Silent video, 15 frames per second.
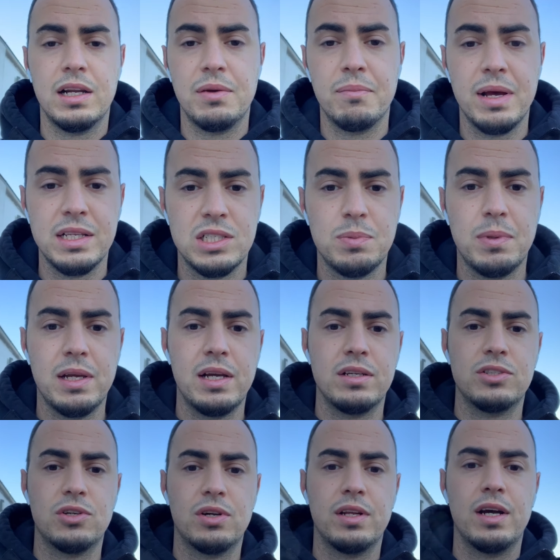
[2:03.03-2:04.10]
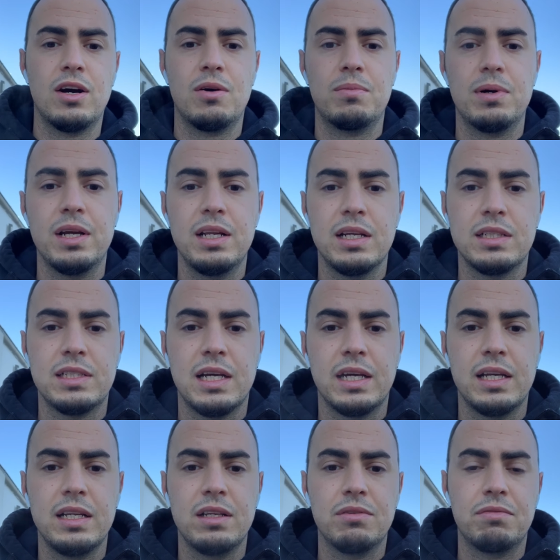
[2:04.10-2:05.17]
immense player, Jordi Alba, in attack,
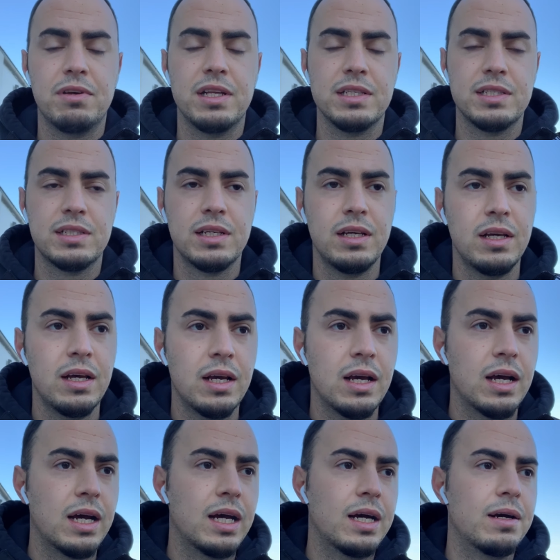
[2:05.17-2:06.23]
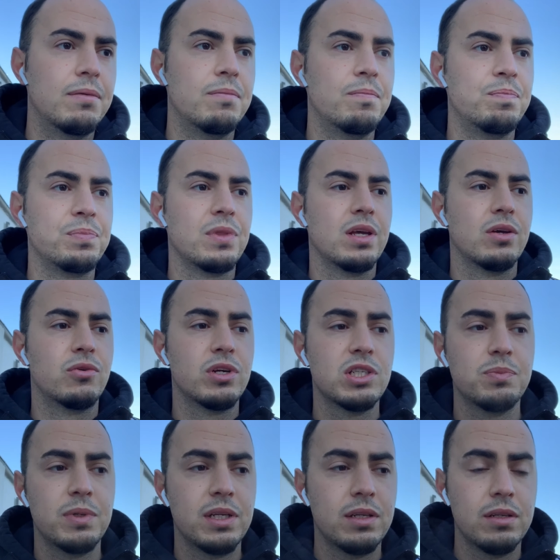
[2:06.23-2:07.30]
in defense.
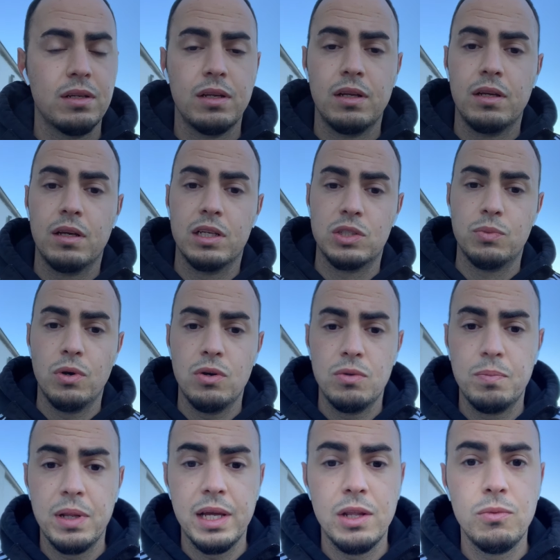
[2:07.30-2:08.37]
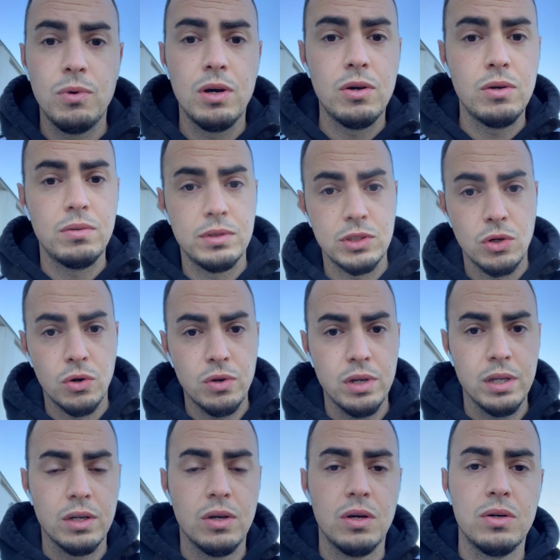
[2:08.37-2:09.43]
Griezmann as well, playing well, scoring
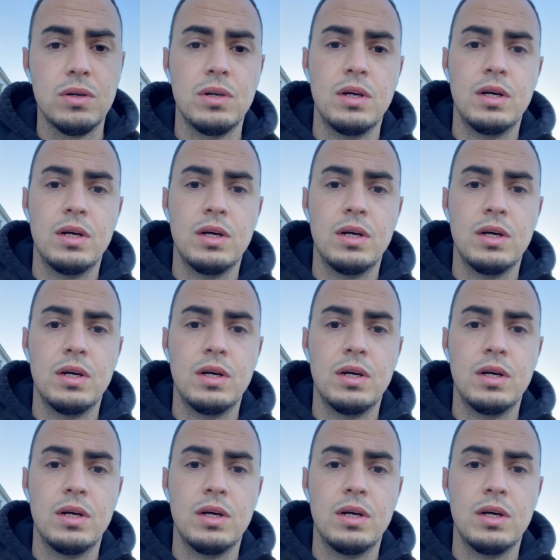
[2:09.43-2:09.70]
a goal.